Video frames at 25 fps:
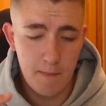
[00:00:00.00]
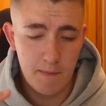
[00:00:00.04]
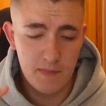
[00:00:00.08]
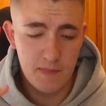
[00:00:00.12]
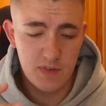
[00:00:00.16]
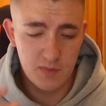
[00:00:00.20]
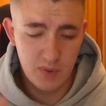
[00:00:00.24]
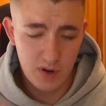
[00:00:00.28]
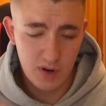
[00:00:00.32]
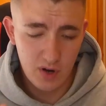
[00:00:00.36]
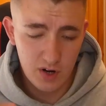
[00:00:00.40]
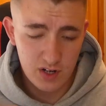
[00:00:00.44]

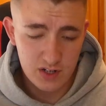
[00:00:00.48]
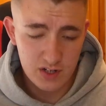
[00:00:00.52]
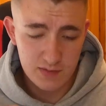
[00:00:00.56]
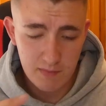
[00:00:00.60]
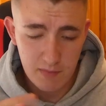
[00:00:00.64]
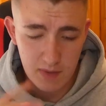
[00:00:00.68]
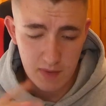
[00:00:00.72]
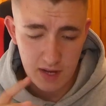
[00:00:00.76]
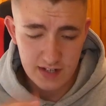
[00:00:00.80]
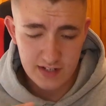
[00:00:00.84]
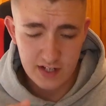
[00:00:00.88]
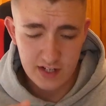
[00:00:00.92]
To be honest,
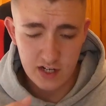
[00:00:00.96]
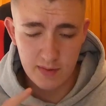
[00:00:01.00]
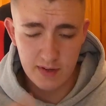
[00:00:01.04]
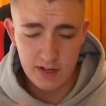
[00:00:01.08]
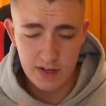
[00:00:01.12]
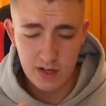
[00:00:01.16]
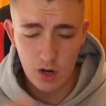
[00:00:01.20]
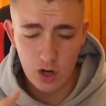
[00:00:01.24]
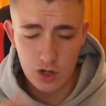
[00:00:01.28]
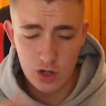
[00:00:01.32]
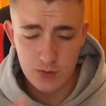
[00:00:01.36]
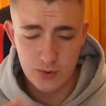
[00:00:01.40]
it's going to be
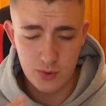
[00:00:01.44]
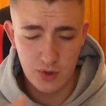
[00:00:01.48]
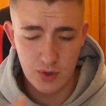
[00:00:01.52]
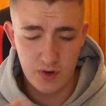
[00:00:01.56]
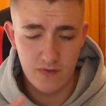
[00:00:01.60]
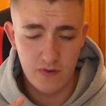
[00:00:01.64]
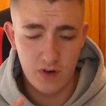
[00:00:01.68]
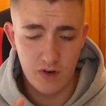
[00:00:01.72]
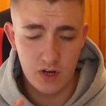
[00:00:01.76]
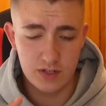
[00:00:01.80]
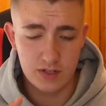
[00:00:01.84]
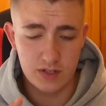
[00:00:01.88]
close between
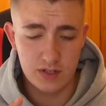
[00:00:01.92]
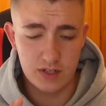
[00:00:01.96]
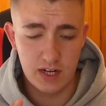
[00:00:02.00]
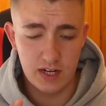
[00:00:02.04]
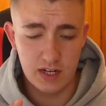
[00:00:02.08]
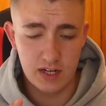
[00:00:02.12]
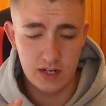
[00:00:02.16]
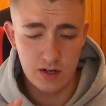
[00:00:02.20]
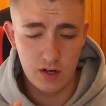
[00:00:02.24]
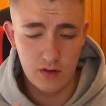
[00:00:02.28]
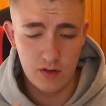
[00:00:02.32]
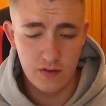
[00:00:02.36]
first and
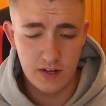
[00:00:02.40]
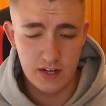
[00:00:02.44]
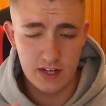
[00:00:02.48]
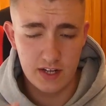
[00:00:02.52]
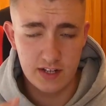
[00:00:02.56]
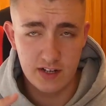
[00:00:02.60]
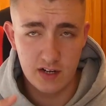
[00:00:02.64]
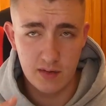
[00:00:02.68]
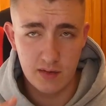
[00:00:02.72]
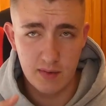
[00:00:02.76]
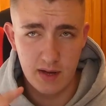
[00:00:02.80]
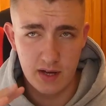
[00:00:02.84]
second. I think
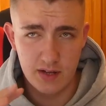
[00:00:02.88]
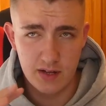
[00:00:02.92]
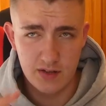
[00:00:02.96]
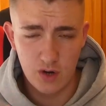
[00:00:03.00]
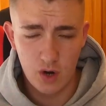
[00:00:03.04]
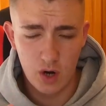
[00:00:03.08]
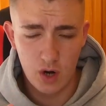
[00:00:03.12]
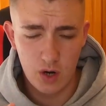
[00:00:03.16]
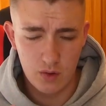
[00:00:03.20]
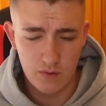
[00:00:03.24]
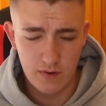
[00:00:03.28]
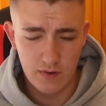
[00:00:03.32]
it's going to be a
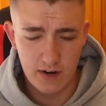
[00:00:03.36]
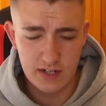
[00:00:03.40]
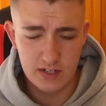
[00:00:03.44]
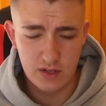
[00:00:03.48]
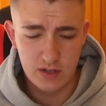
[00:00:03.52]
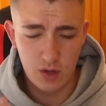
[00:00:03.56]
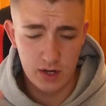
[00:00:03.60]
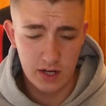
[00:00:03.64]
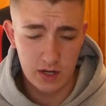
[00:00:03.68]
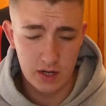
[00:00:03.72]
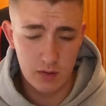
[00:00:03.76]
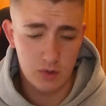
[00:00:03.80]
title race
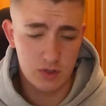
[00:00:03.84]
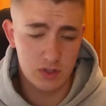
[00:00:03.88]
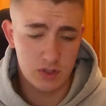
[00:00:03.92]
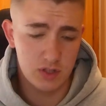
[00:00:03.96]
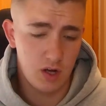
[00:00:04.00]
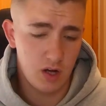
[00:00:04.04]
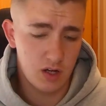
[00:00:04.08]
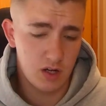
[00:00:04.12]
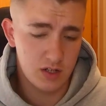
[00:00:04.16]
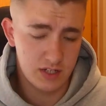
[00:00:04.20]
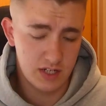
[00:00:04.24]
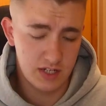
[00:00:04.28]
like it was
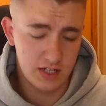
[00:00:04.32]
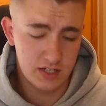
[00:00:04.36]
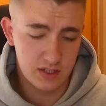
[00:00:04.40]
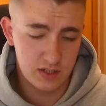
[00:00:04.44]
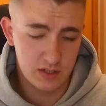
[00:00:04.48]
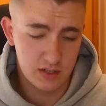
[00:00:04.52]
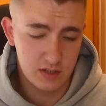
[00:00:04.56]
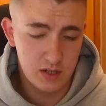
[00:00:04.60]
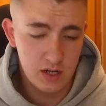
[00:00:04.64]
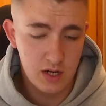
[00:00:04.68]
last season.